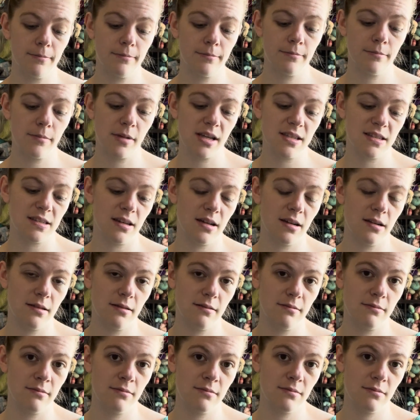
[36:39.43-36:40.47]
my
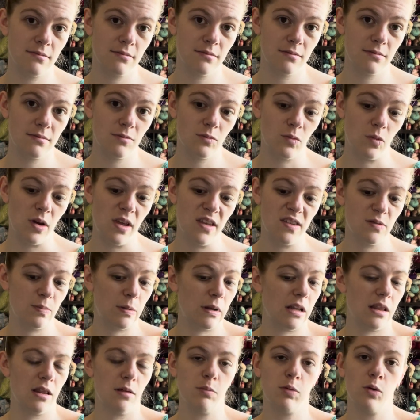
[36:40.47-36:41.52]
son, he's been
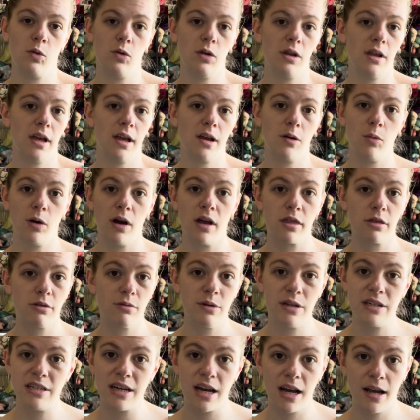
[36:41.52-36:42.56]
in the pool like what,
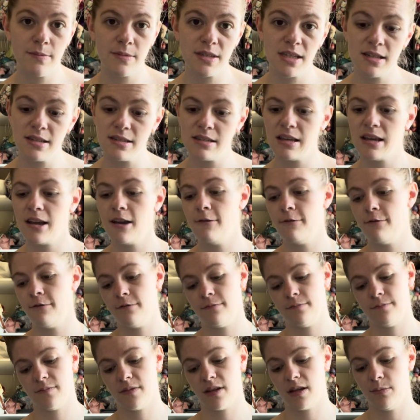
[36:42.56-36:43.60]
3 times in his life.
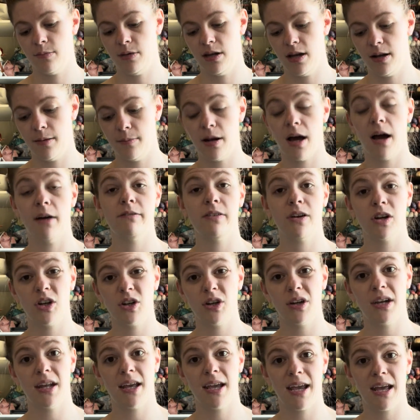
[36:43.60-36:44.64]
I mean, I'm not very
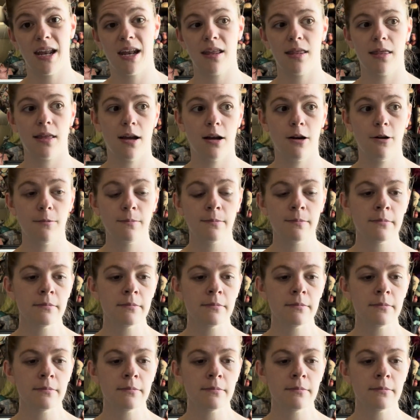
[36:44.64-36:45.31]
good at getting there.